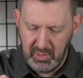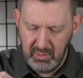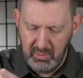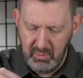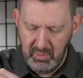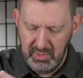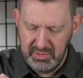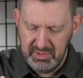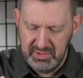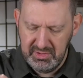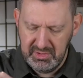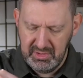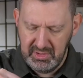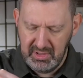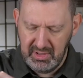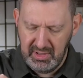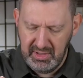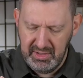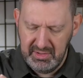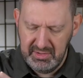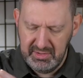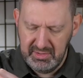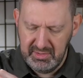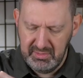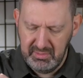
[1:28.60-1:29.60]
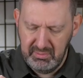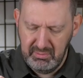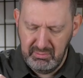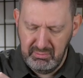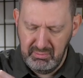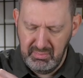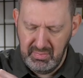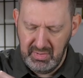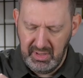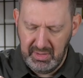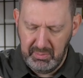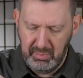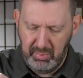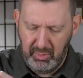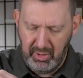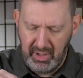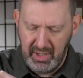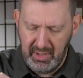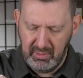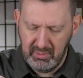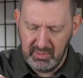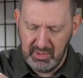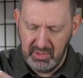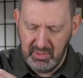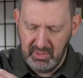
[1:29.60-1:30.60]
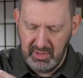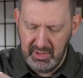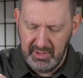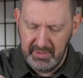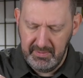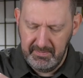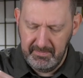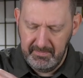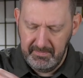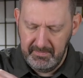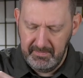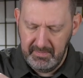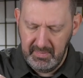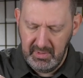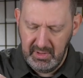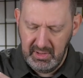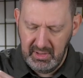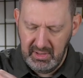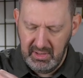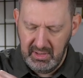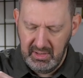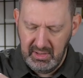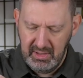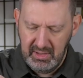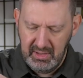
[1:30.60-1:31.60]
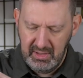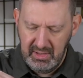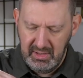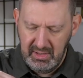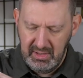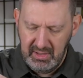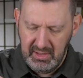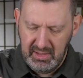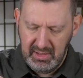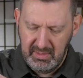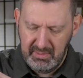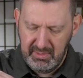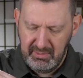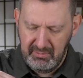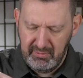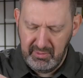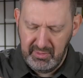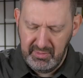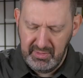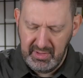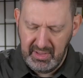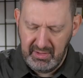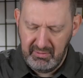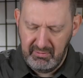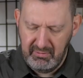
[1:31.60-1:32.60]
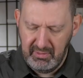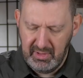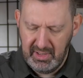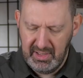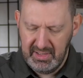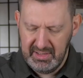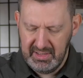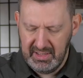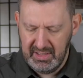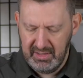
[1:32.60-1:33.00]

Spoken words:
which is a nice mid-brown colour. I'm going to run that right